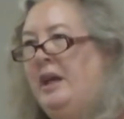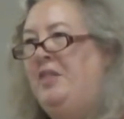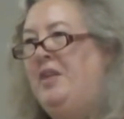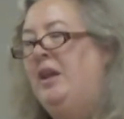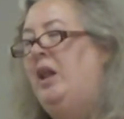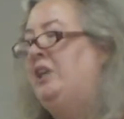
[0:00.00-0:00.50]
In
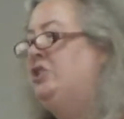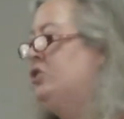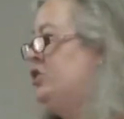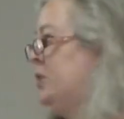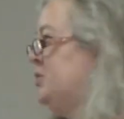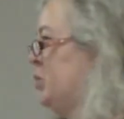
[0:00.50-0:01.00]

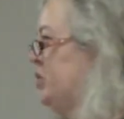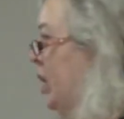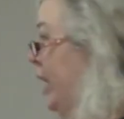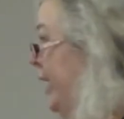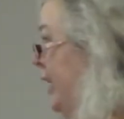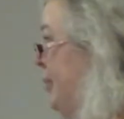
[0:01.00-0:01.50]
theological terms, we're
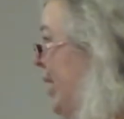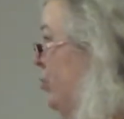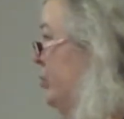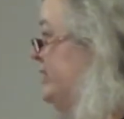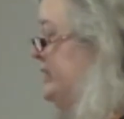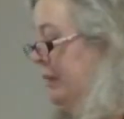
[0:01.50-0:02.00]
talking
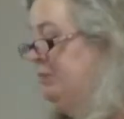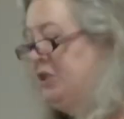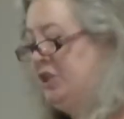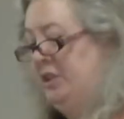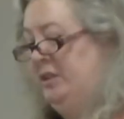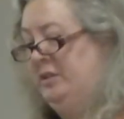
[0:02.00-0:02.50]
about
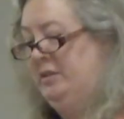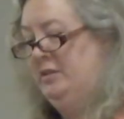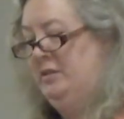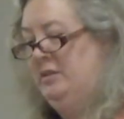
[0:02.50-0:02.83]
redemption.